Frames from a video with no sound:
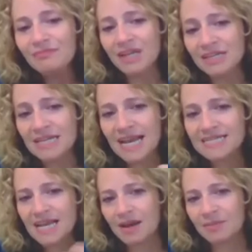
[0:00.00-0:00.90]
and in this
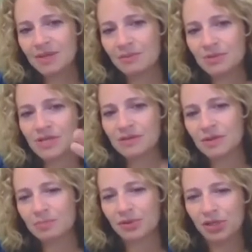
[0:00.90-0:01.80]
case, I'm
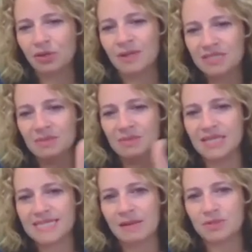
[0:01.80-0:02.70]
using procurement and some of the
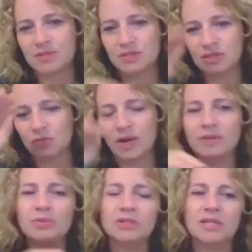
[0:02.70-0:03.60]
examples in the
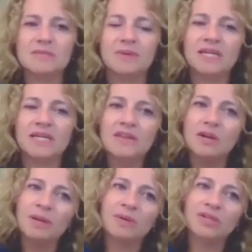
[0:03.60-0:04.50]
right bullets, but
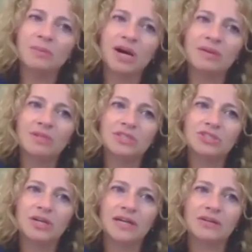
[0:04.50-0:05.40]
there are people on the bottom of this
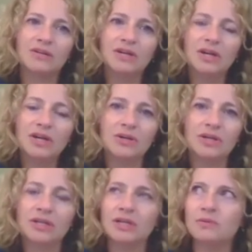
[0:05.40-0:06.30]
triangle who are
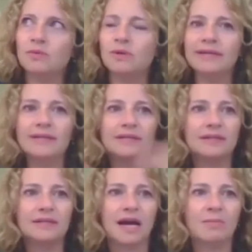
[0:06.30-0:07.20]
going to go, what?
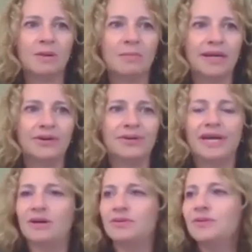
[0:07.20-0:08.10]
I'm on my own
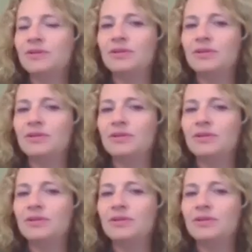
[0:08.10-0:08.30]
now.